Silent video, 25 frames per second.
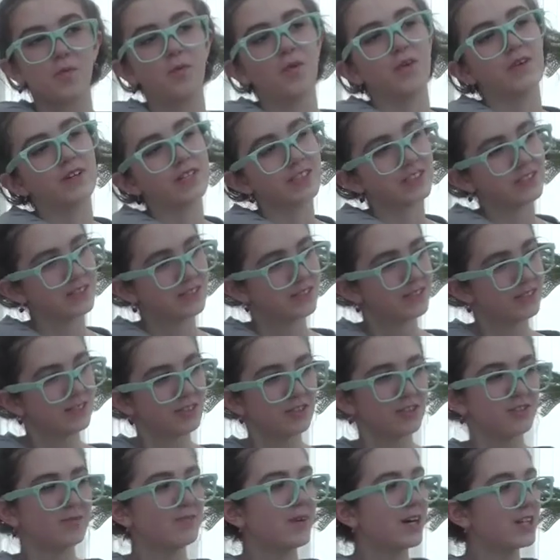worries
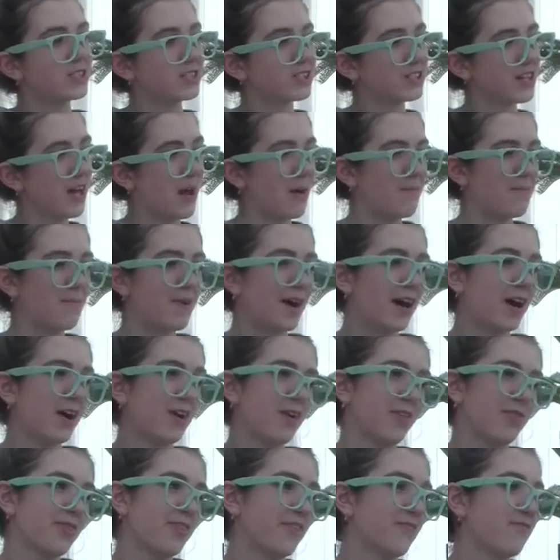too much
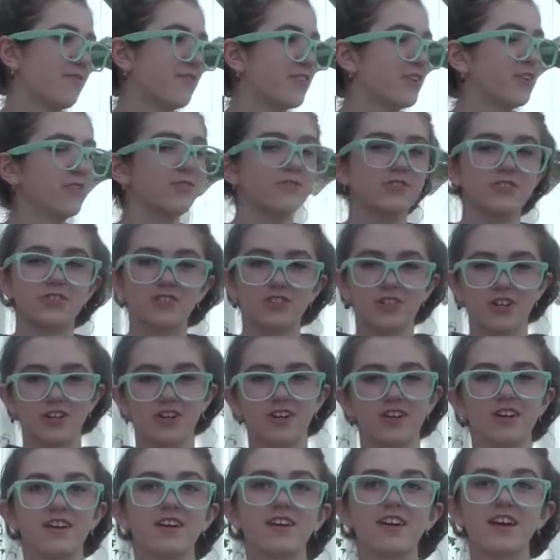about the
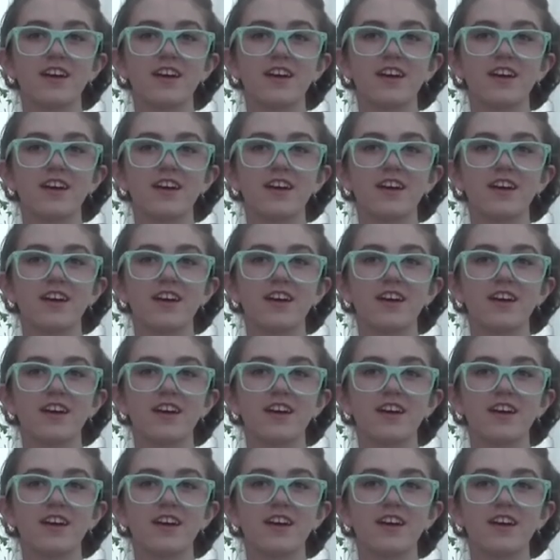future.